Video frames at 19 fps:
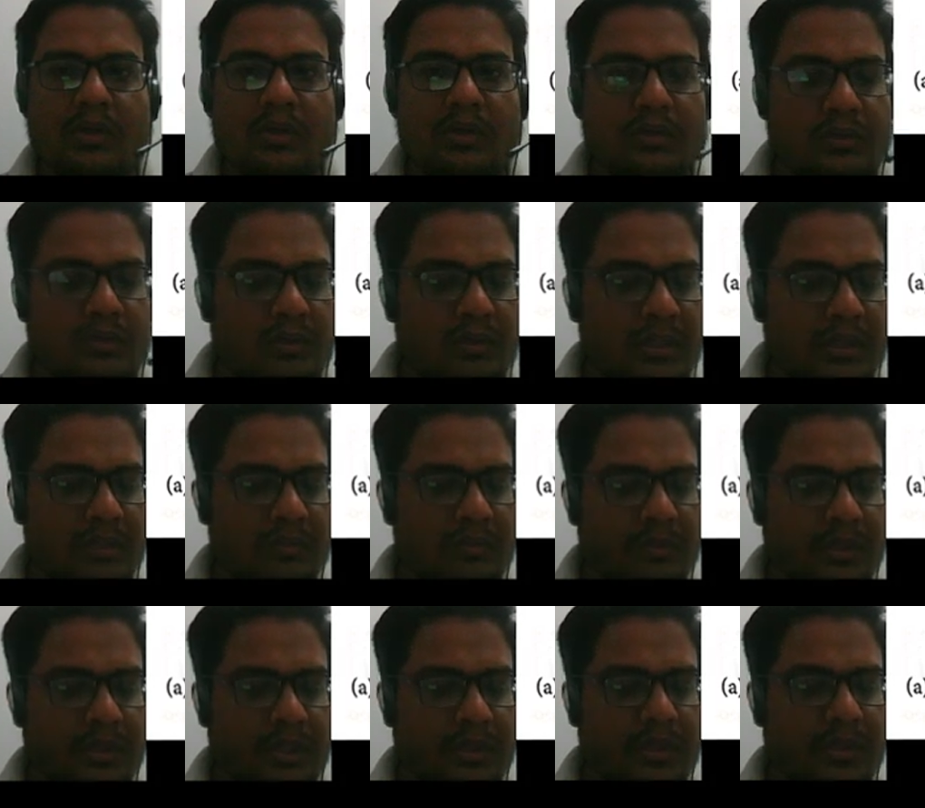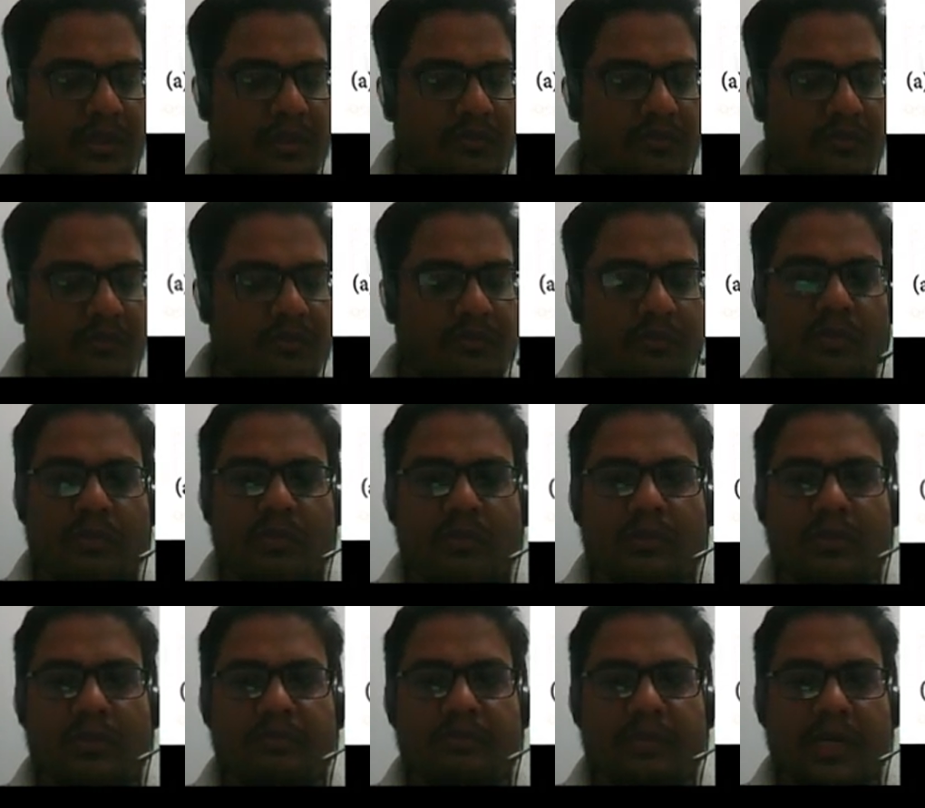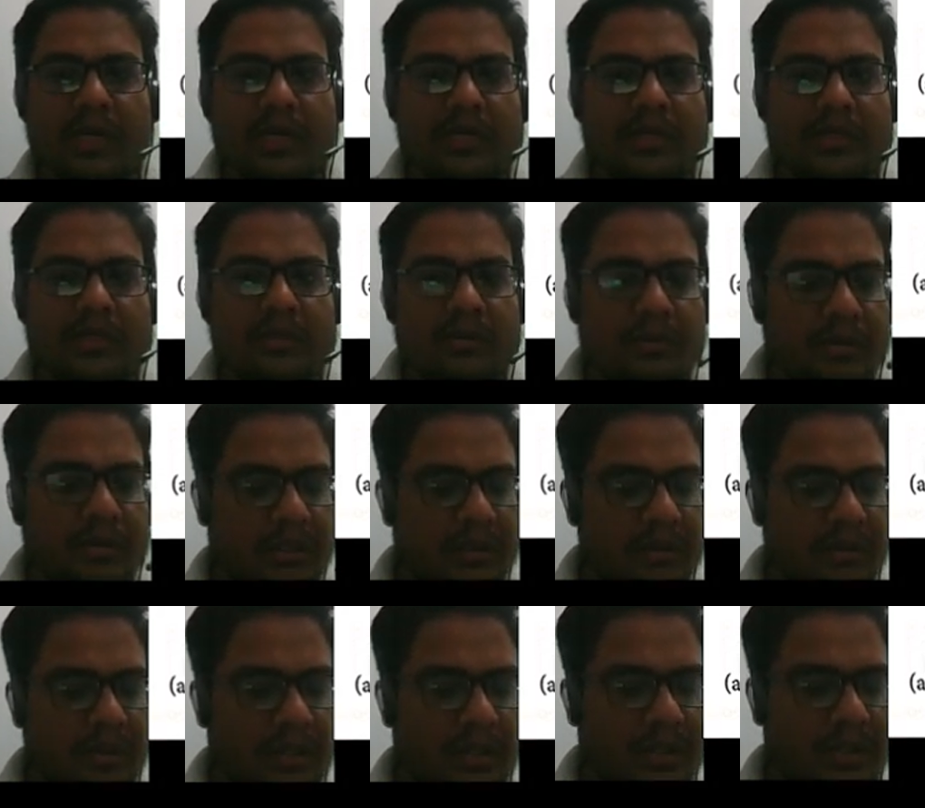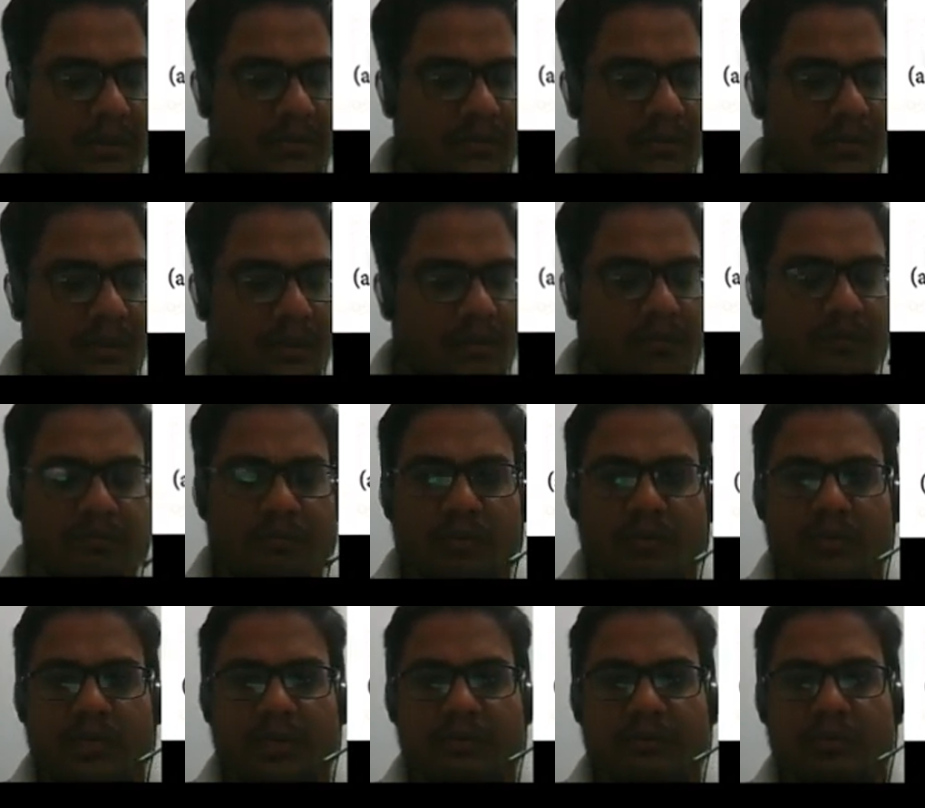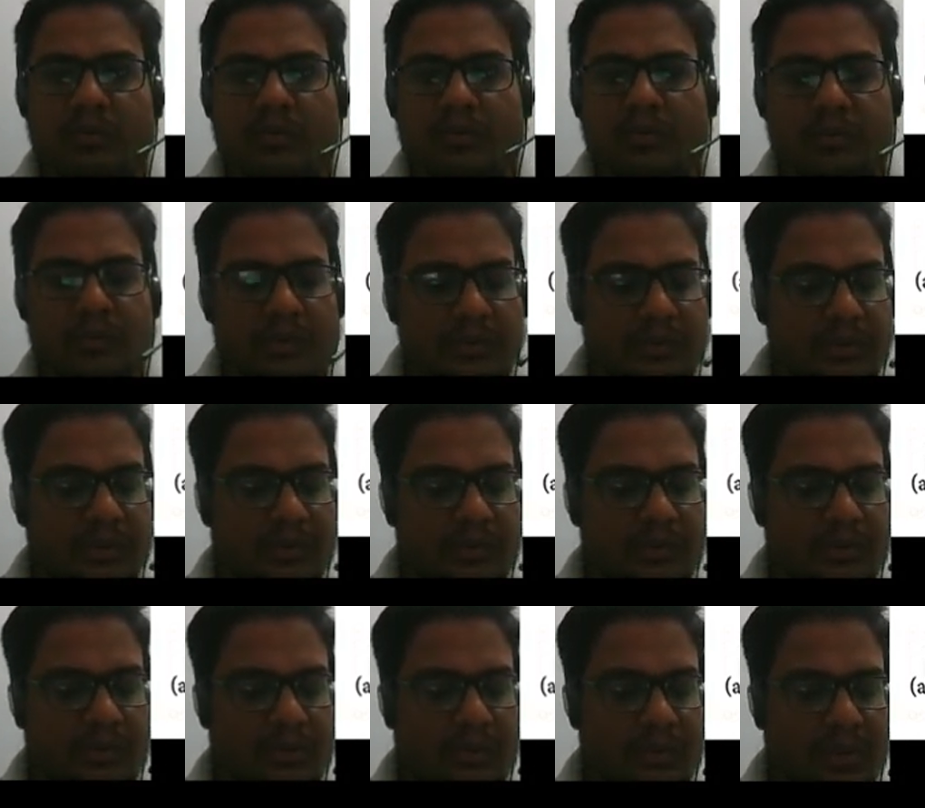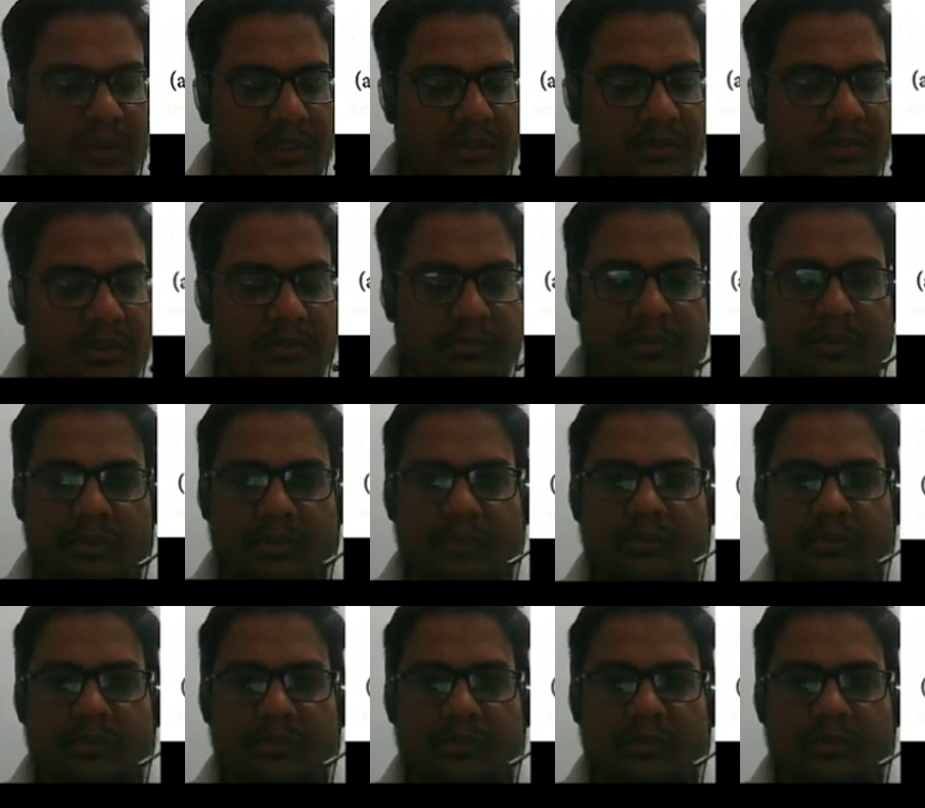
so that we can give more priority on it and solve more and more questions on that chapter.